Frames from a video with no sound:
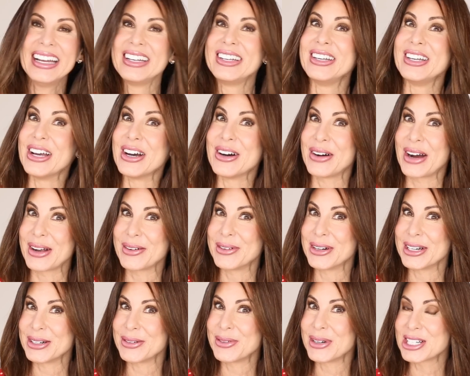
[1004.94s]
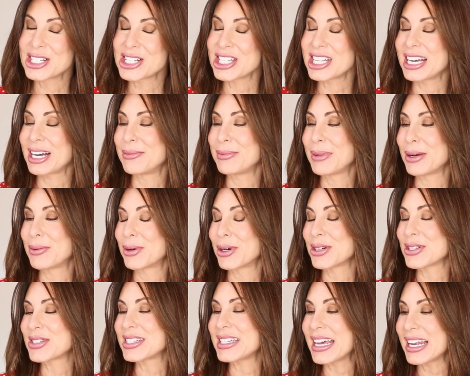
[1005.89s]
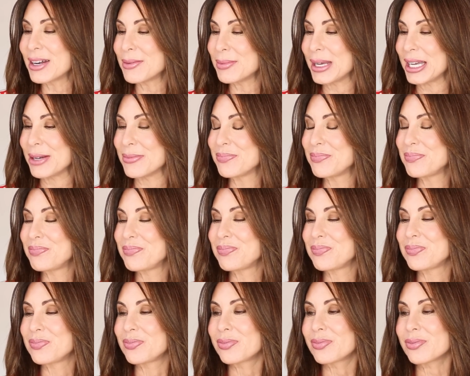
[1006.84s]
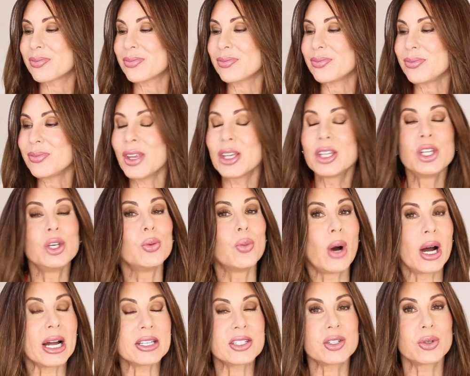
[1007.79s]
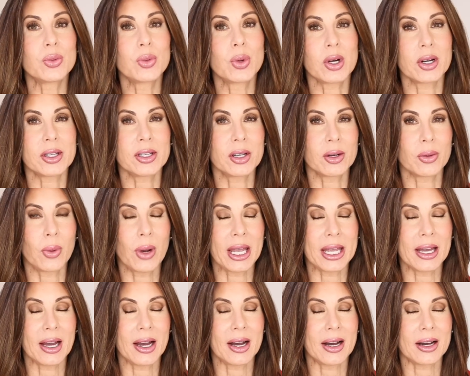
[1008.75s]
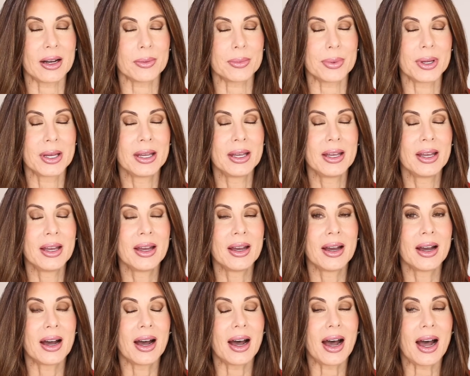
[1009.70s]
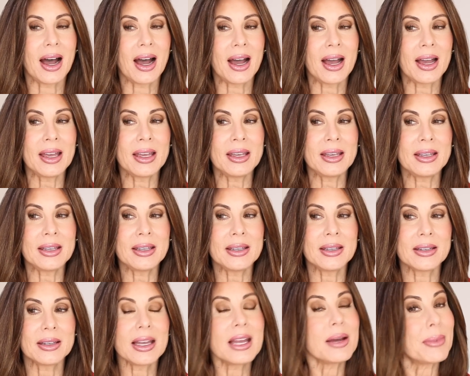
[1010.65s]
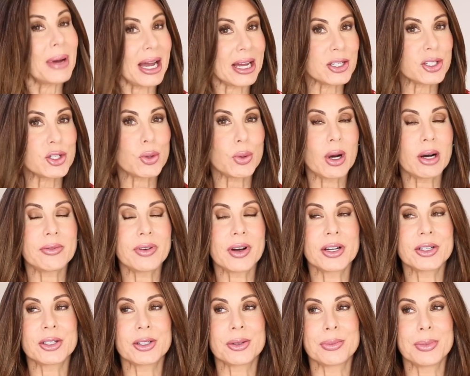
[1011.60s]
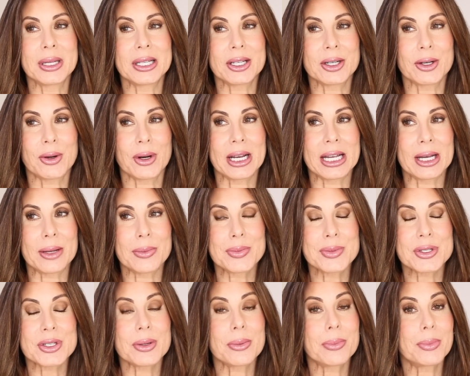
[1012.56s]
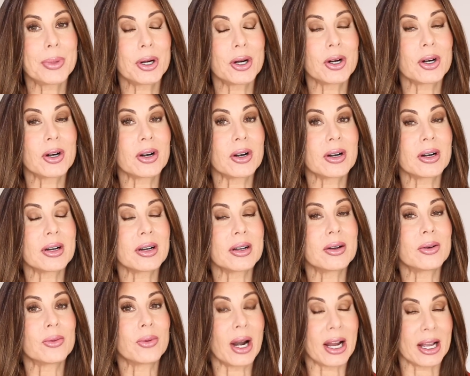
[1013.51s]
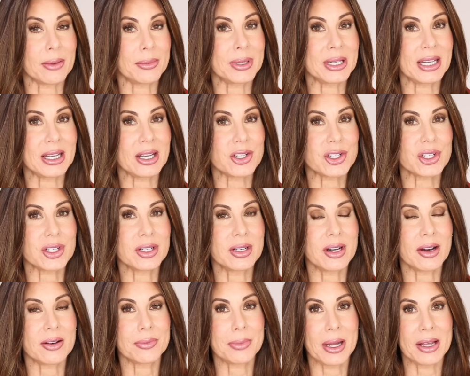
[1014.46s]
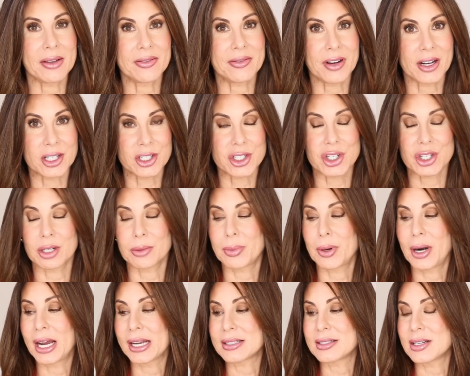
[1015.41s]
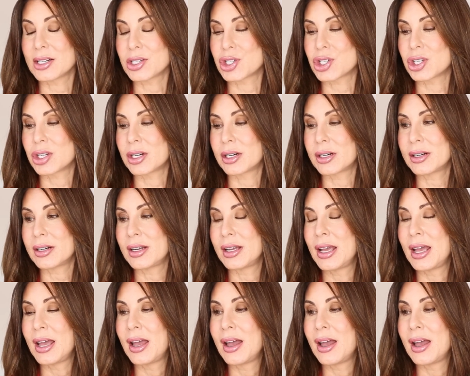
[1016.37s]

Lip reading: No, I wouldn't wish that on my worst enemy. You want to work your way up. I am on 1200 milligrams per recommendation of my functional practitioner,